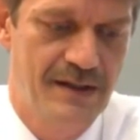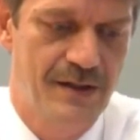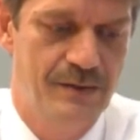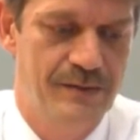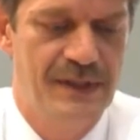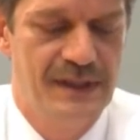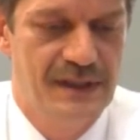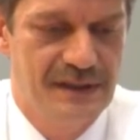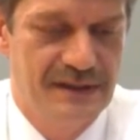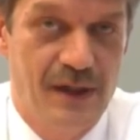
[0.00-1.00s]
So
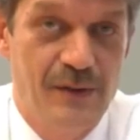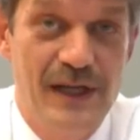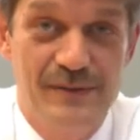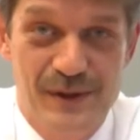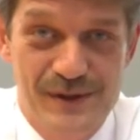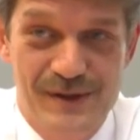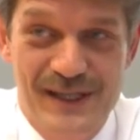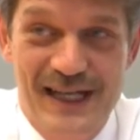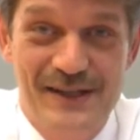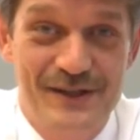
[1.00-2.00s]
now we have also
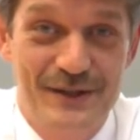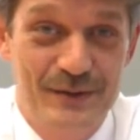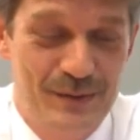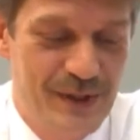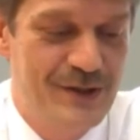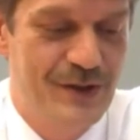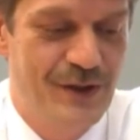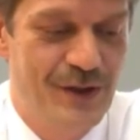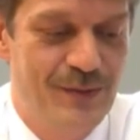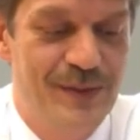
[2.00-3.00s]
the answer which
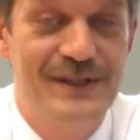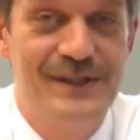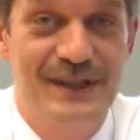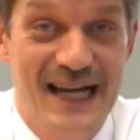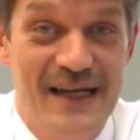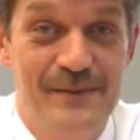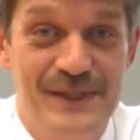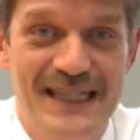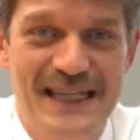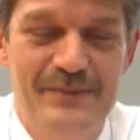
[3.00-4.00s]
orbit
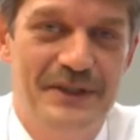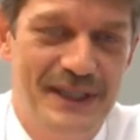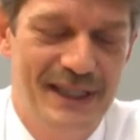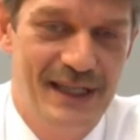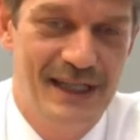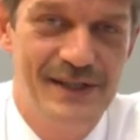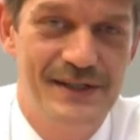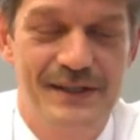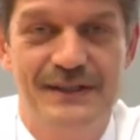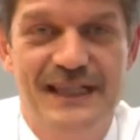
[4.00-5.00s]
types can be
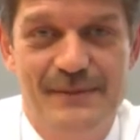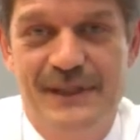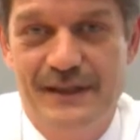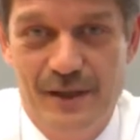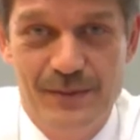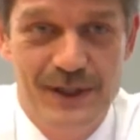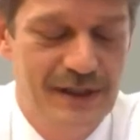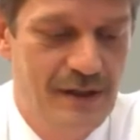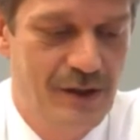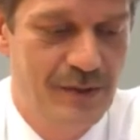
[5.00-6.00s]
realized, namely
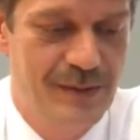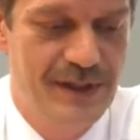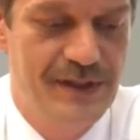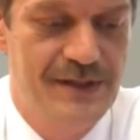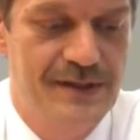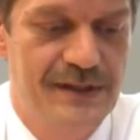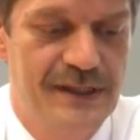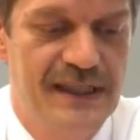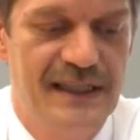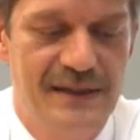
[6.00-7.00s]
elliptical orbits,
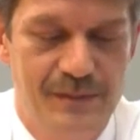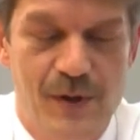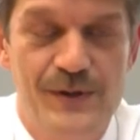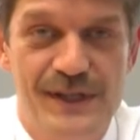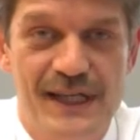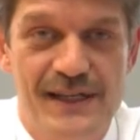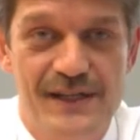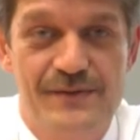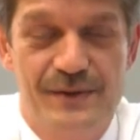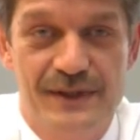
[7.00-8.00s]
in most
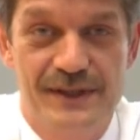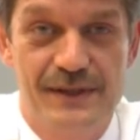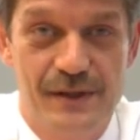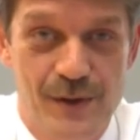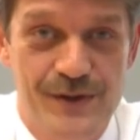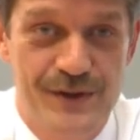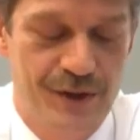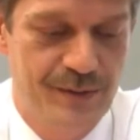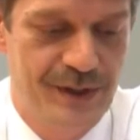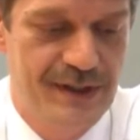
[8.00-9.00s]
cases for a closed
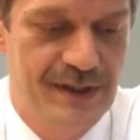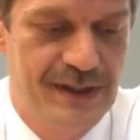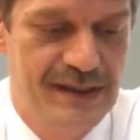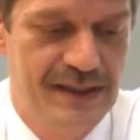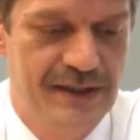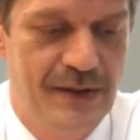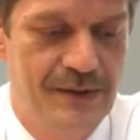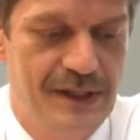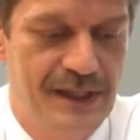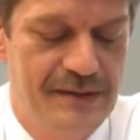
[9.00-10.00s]
orbit and
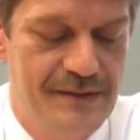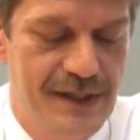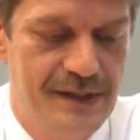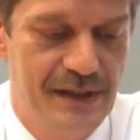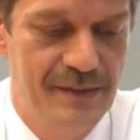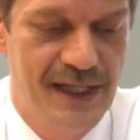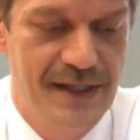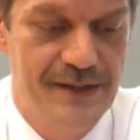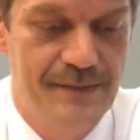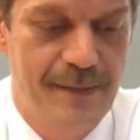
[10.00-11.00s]
around the central
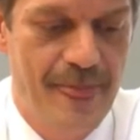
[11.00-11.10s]
mass.